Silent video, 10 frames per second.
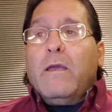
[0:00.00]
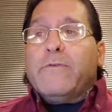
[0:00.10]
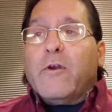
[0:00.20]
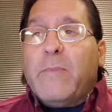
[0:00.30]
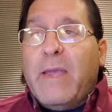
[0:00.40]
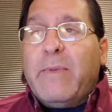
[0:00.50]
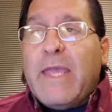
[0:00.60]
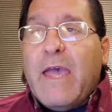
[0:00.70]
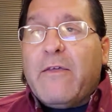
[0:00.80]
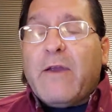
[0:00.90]
there may
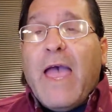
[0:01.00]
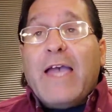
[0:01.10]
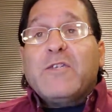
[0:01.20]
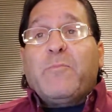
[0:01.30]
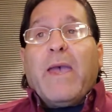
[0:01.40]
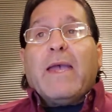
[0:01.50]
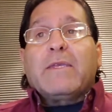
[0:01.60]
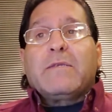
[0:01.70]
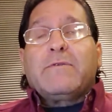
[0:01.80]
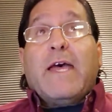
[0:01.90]
be other
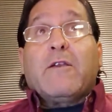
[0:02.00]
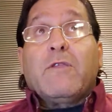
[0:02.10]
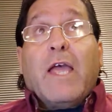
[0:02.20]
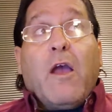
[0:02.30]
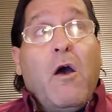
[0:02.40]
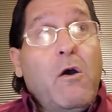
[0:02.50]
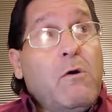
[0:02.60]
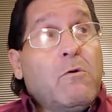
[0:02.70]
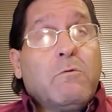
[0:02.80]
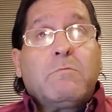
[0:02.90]
aspects that are like,
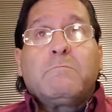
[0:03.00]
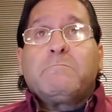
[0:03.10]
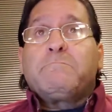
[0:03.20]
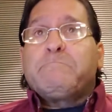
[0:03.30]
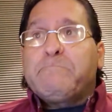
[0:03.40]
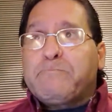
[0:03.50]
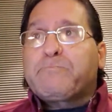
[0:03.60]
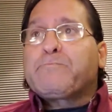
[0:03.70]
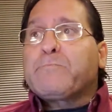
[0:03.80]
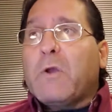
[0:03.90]
oh,
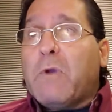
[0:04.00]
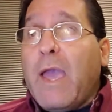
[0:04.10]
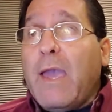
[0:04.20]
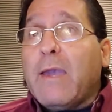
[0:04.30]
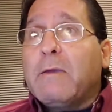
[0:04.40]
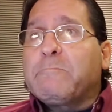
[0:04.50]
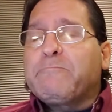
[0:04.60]
okay,